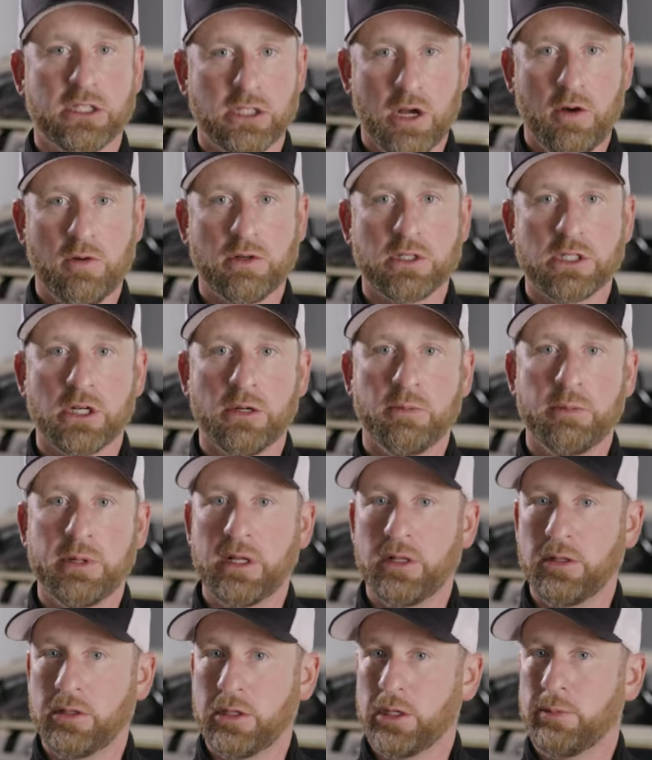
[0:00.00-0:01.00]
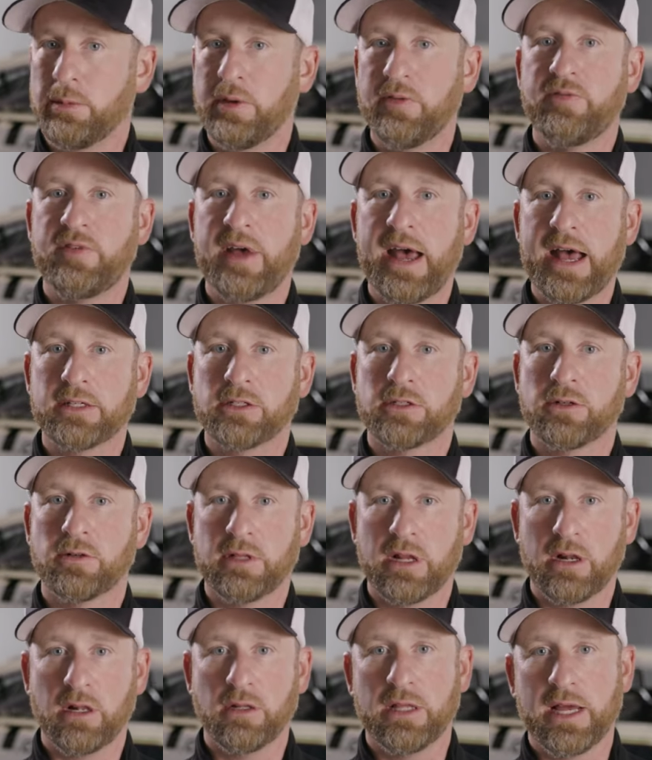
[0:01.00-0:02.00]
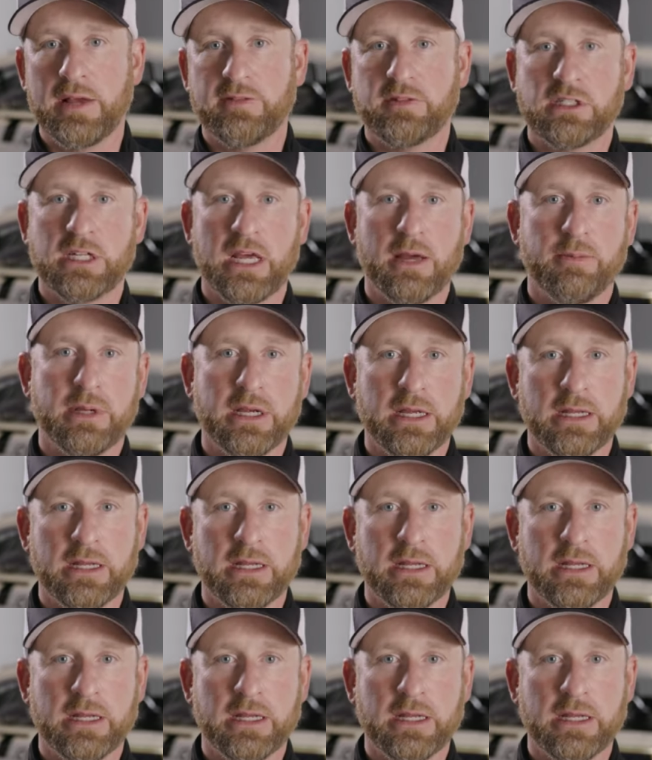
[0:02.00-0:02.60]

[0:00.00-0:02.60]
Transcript: is always gonna be a little bit faster than a left step